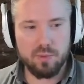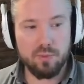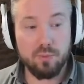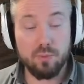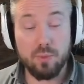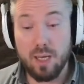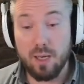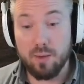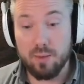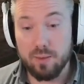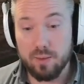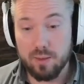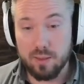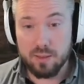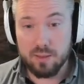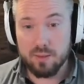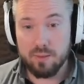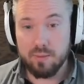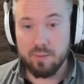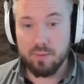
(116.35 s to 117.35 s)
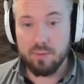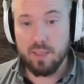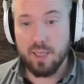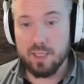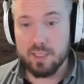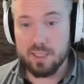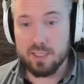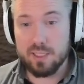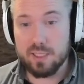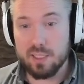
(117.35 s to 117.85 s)
Wow.
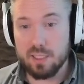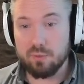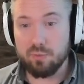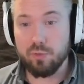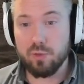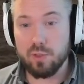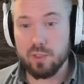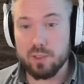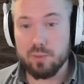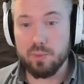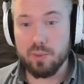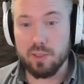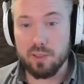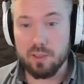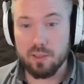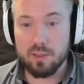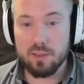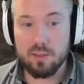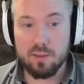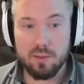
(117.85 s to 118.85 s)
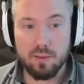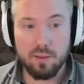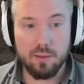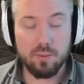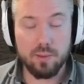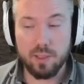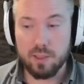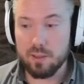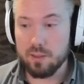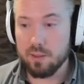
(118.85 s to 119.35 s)
And this is at full HP.
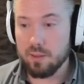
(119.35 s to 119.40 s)
Okay.